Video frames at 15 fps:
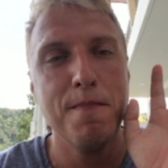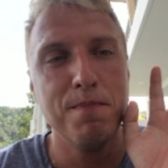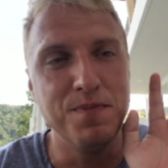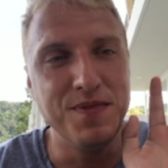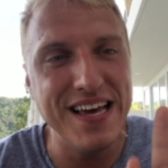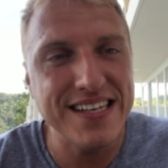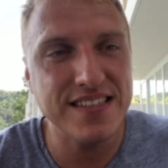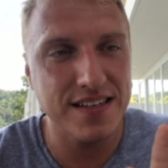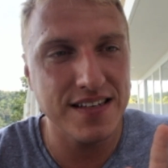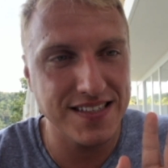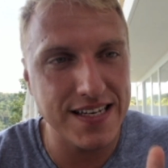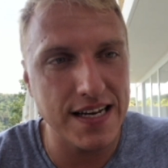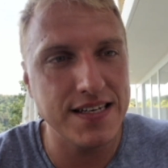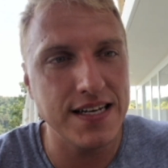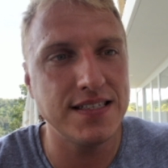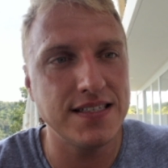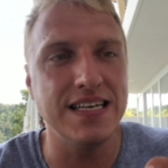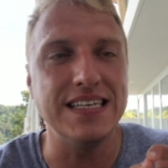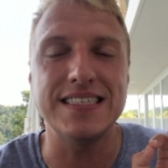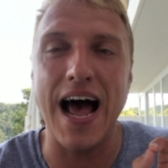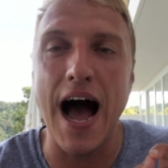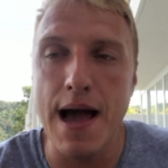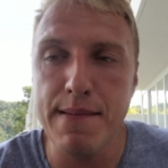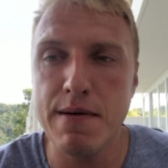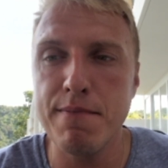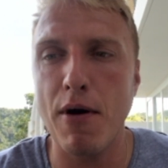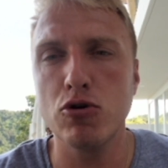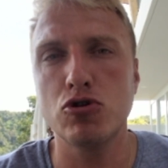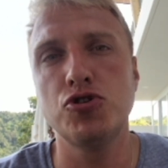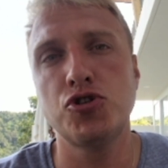this statistics I'm
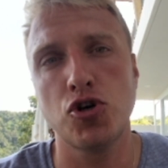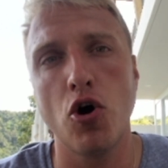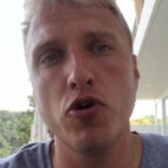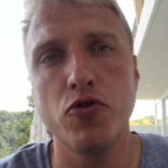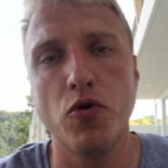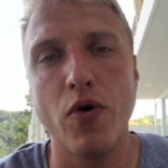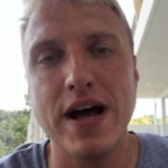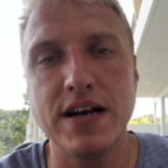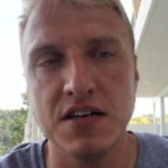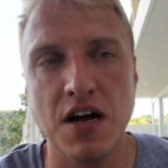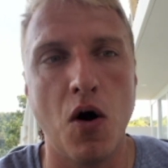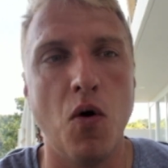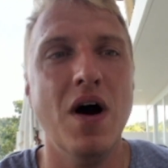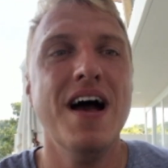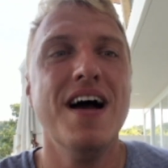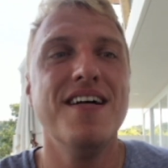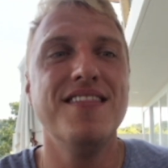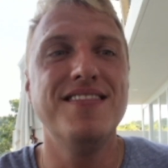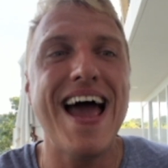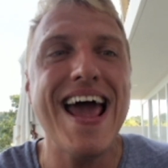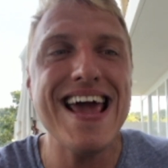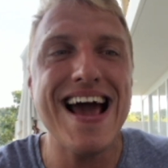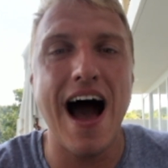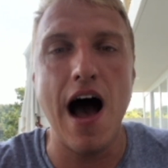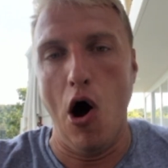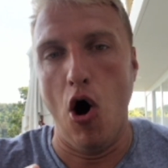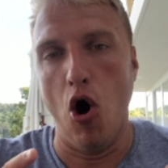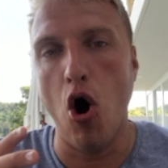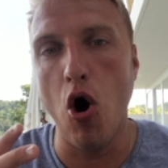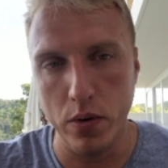about to show you right now, they are
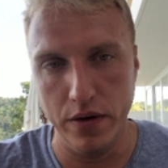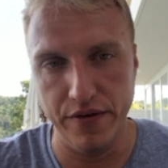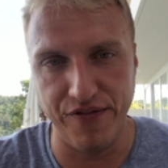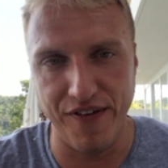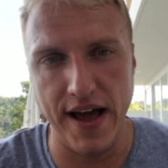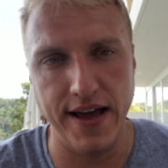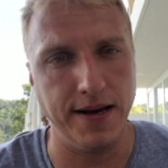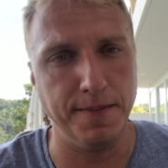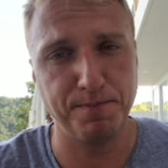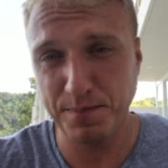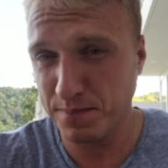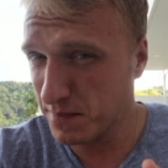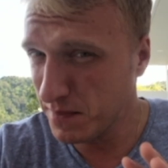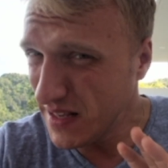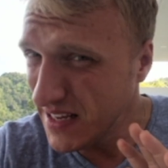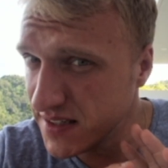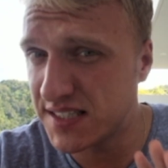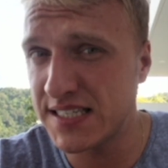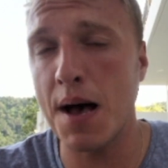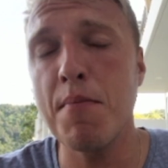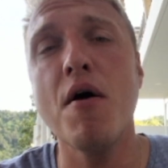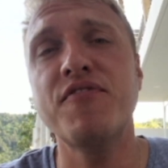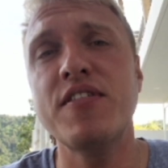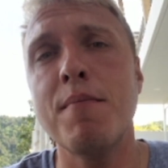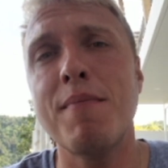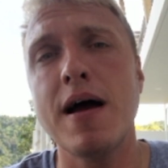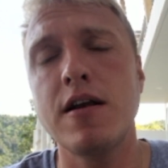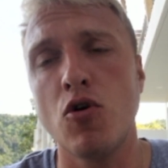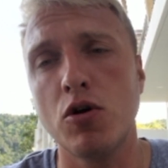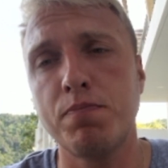horrifying. Some of them
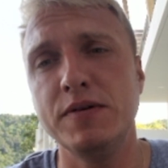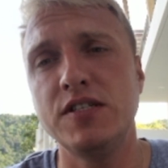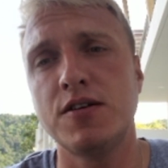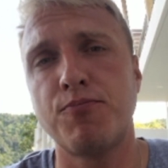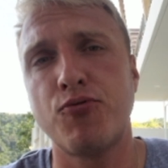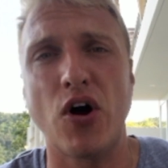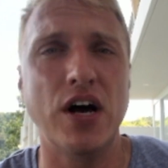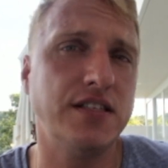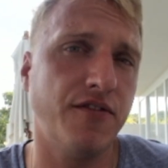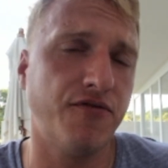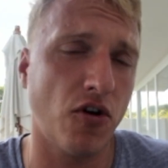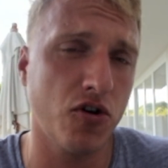might not be surprising for